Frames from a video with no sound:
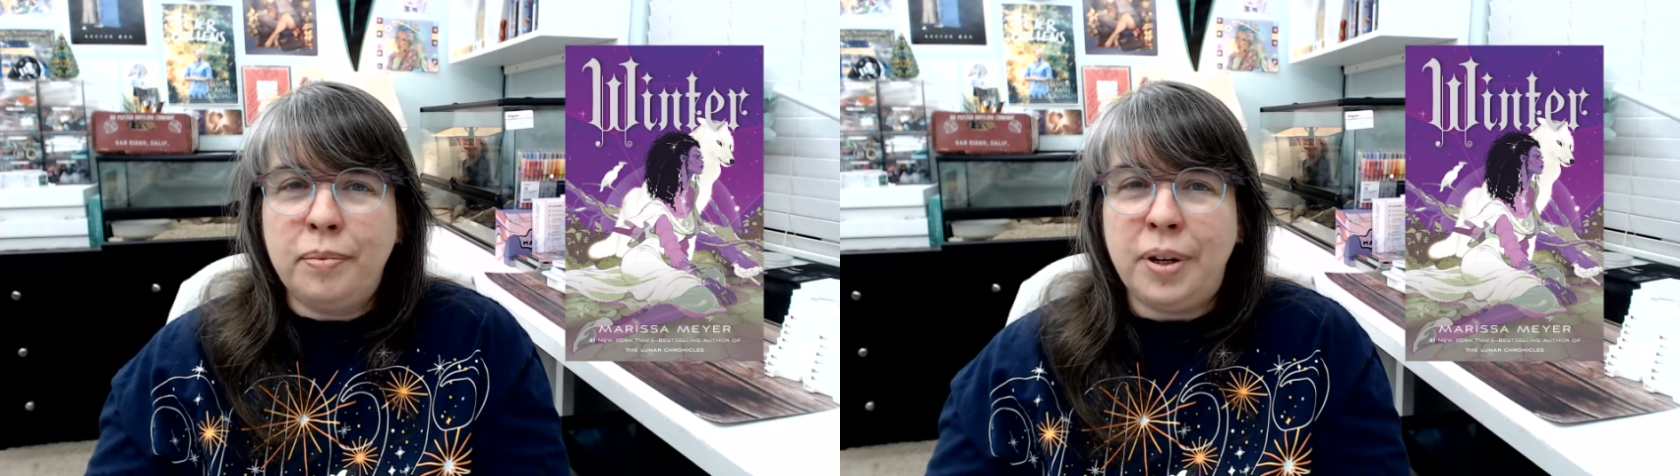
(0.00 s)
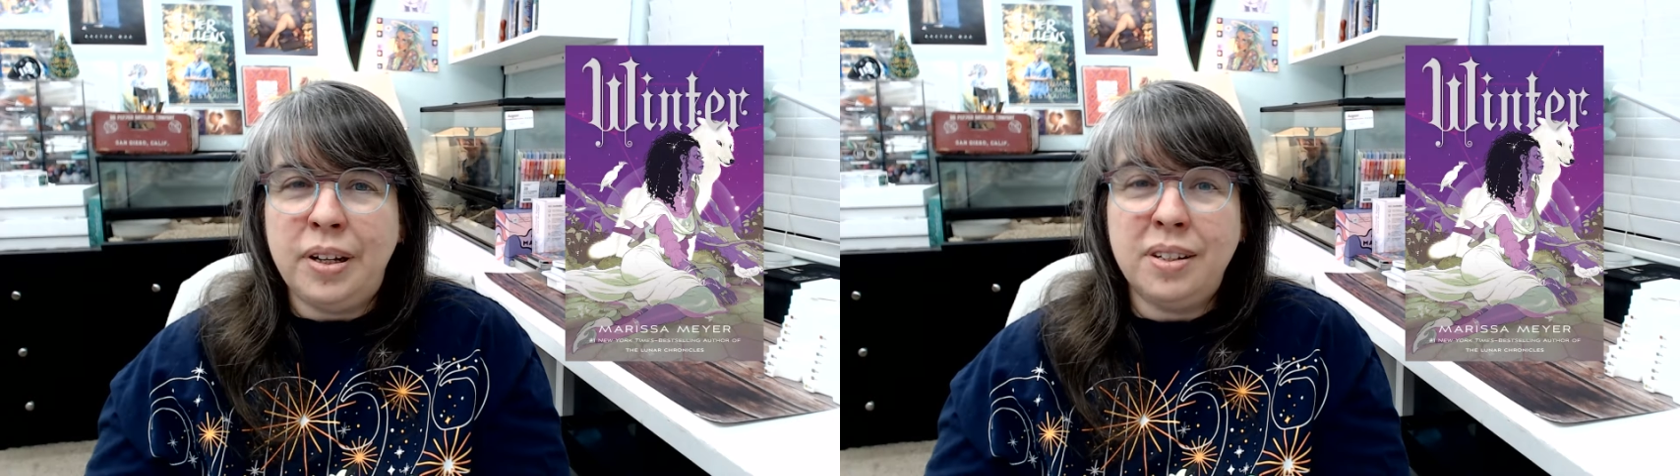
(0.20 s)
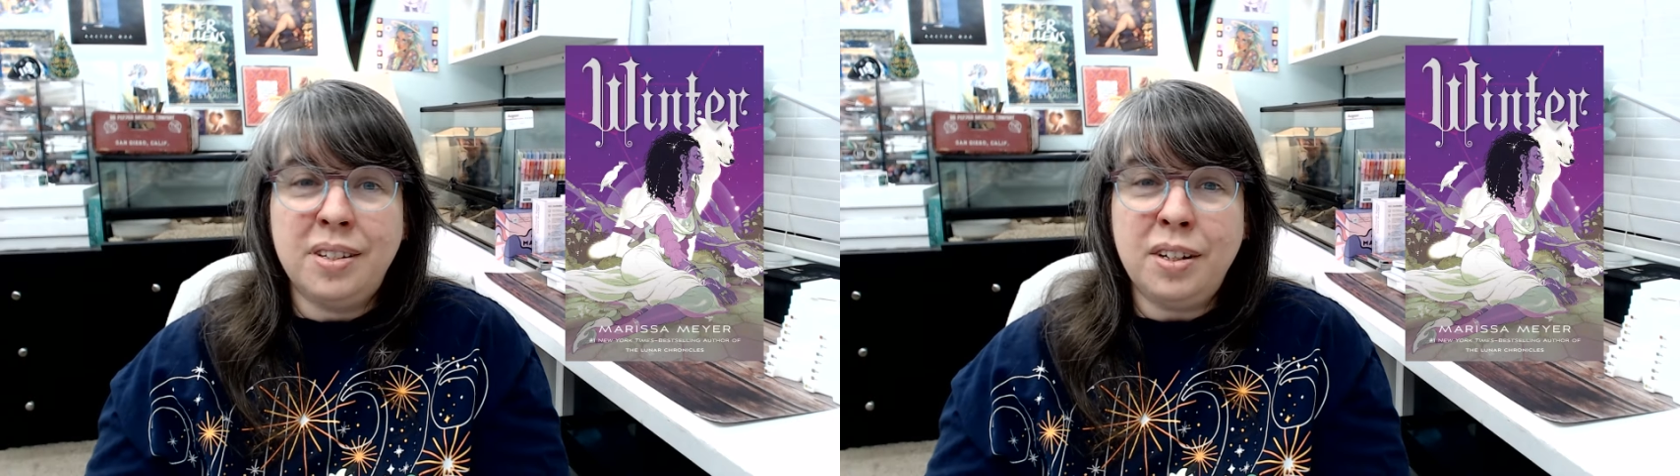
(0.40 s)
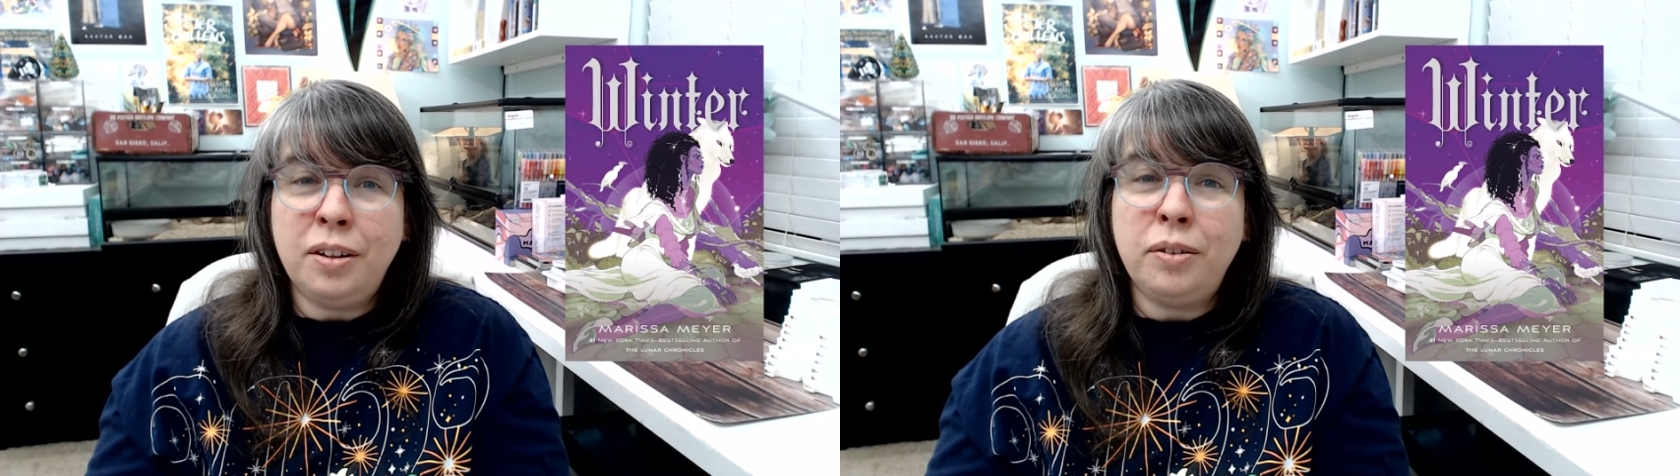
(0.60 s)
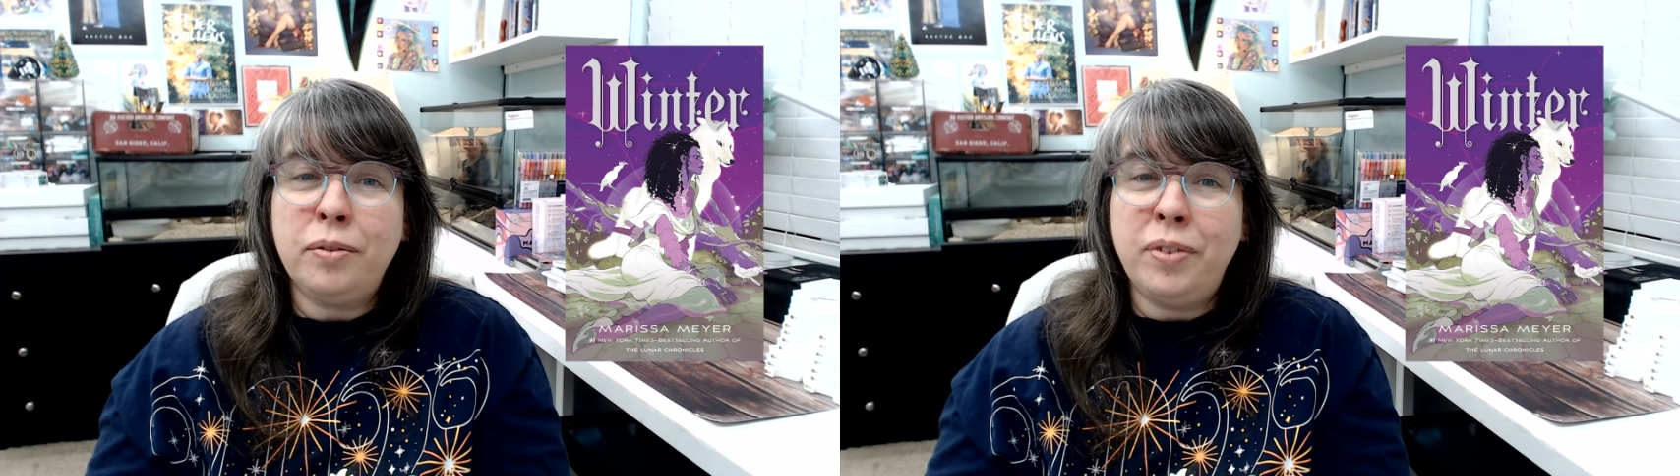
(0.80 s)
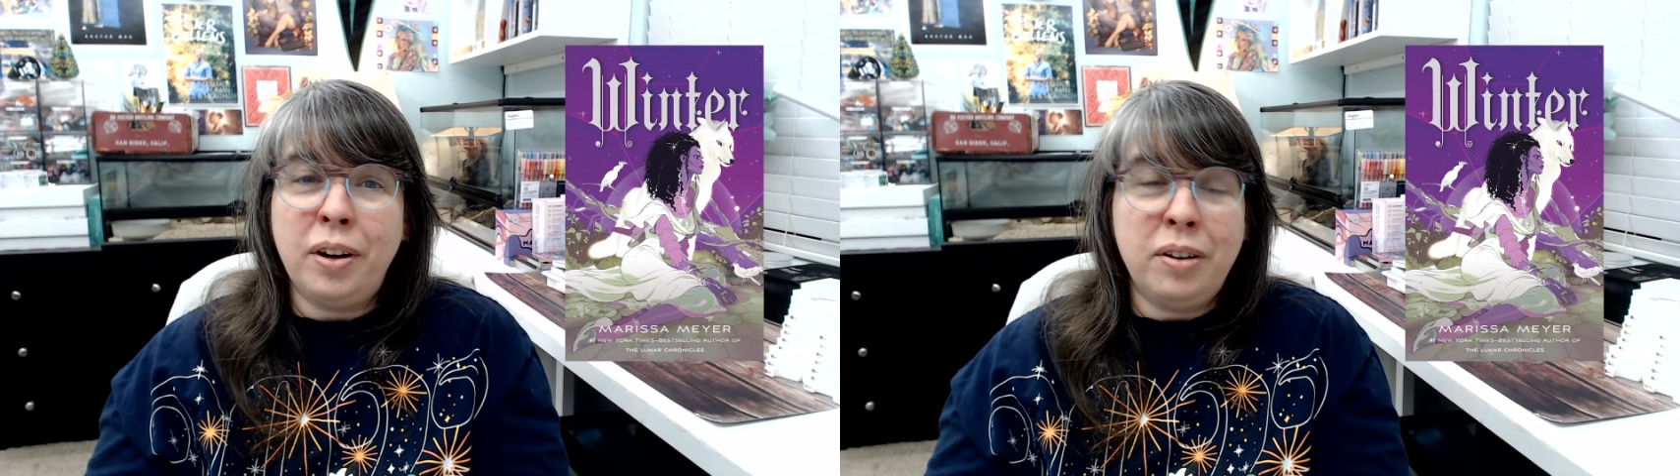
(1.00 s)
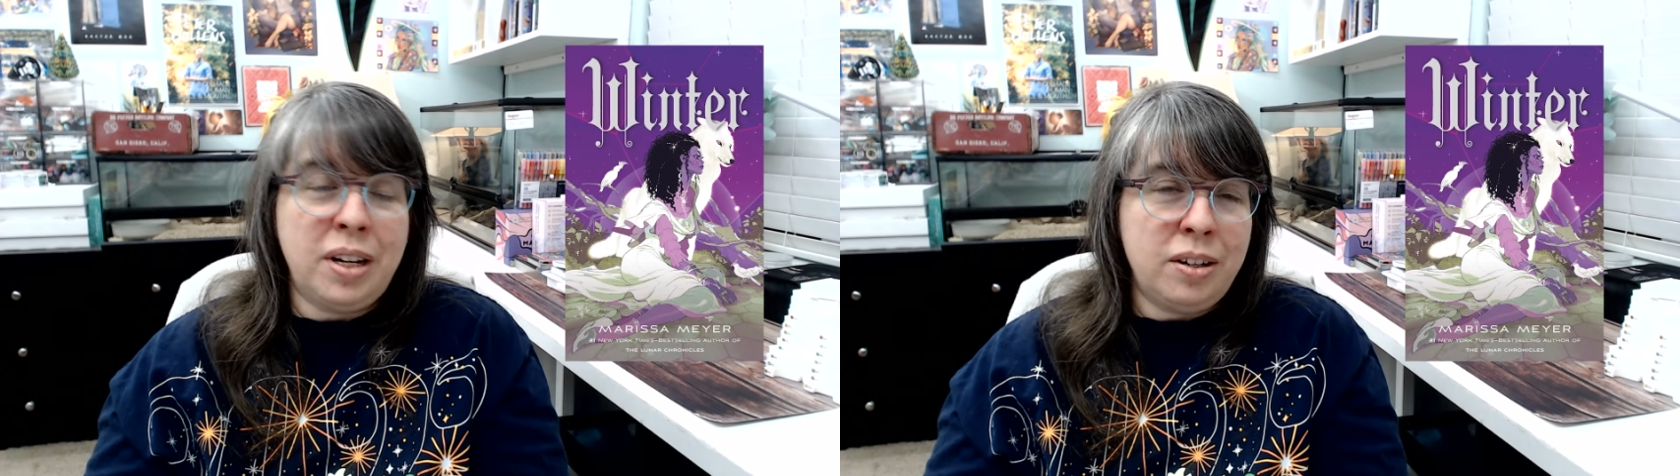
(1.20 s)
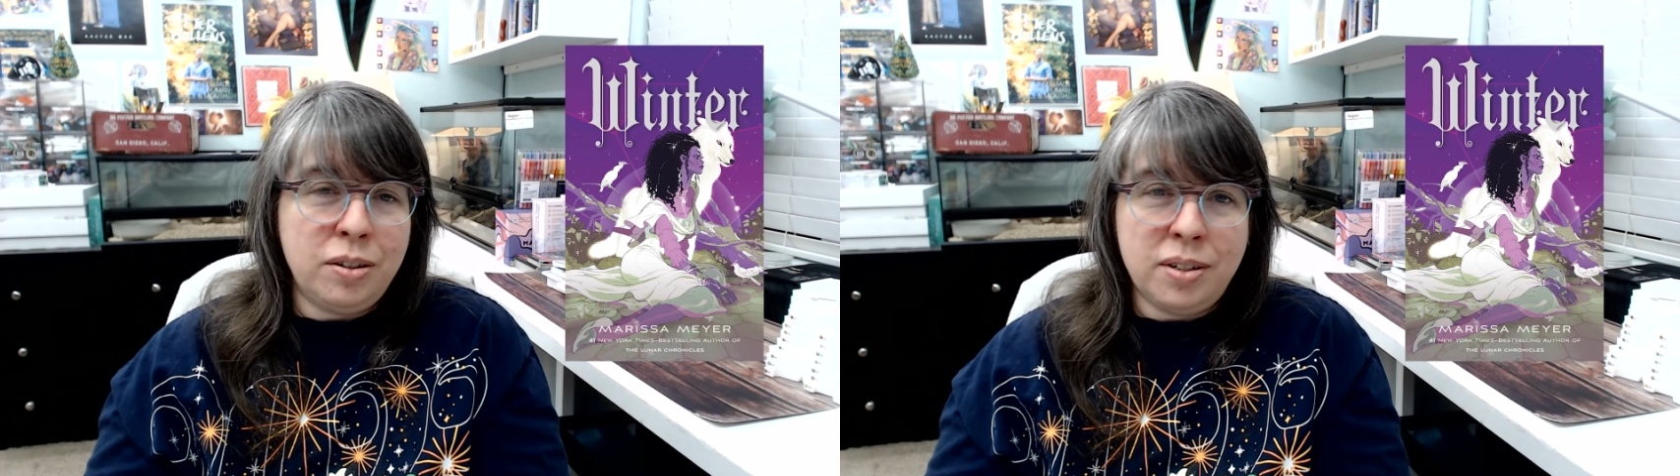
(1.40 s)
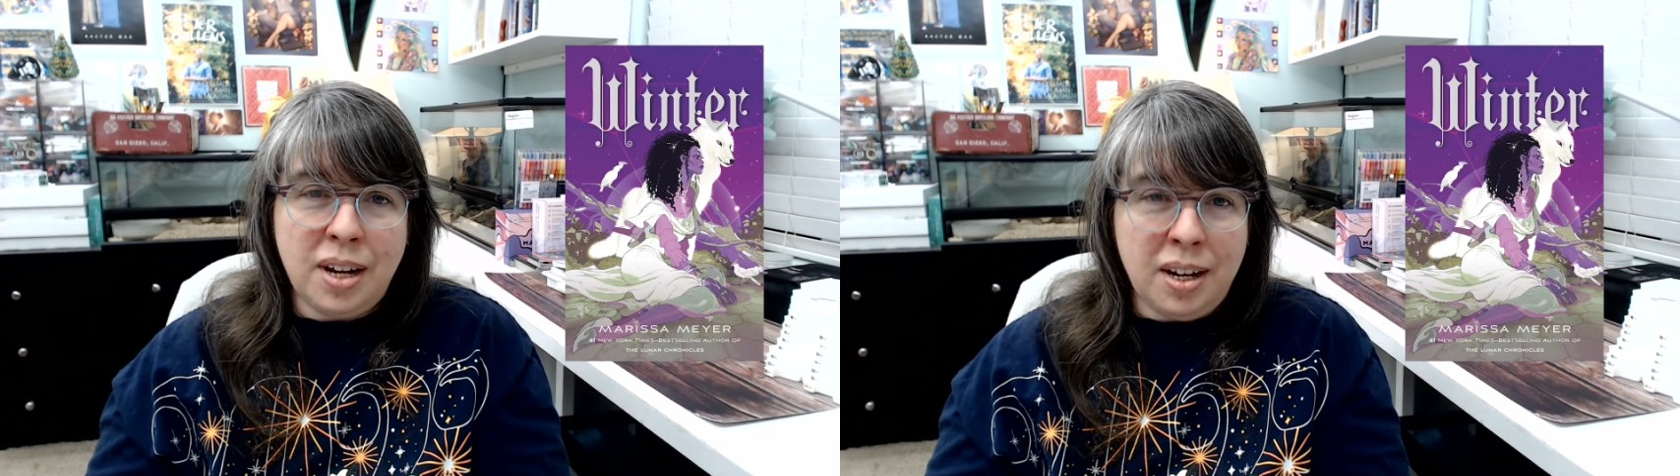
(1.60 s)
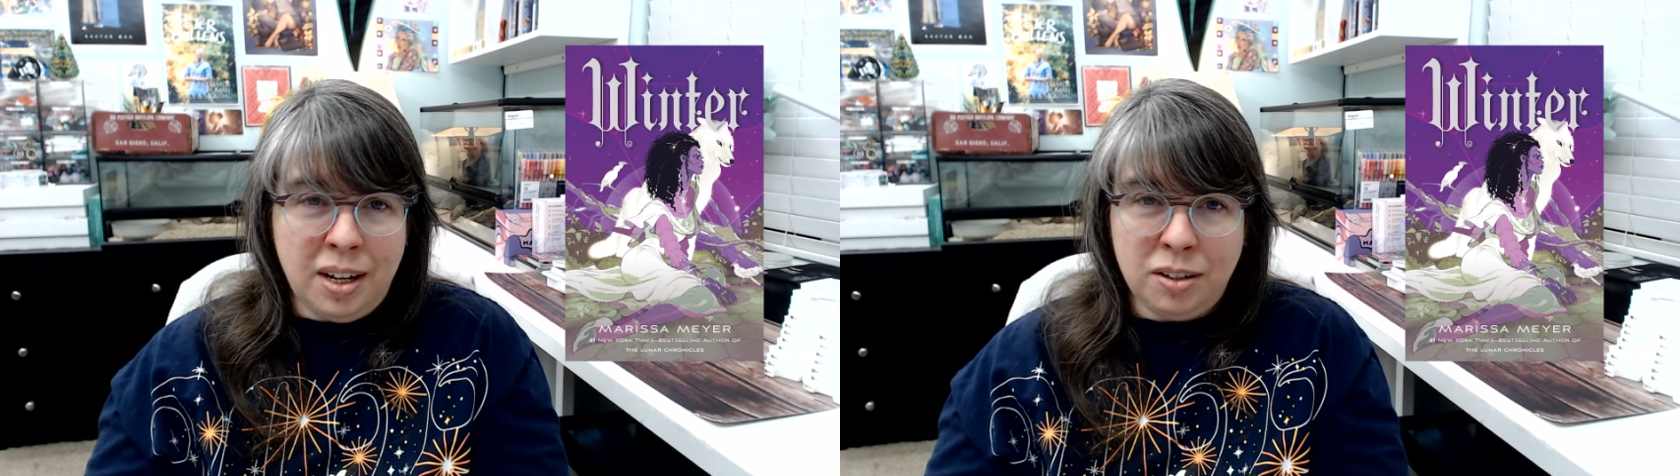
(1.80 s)
but still very
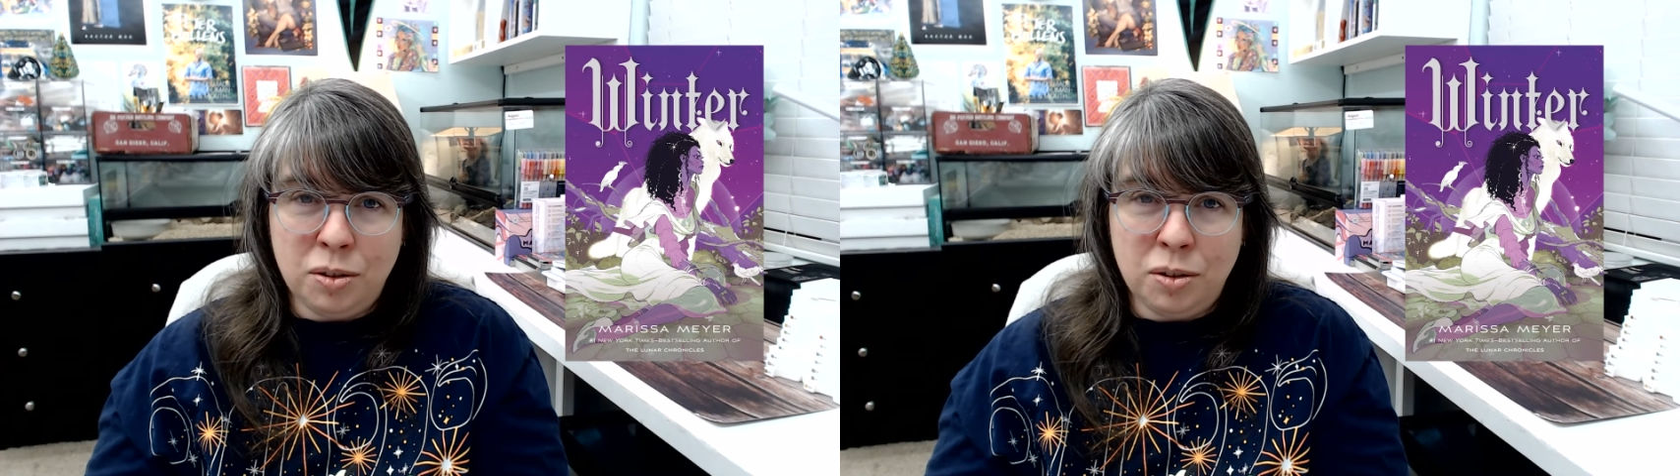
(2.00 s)
entertaining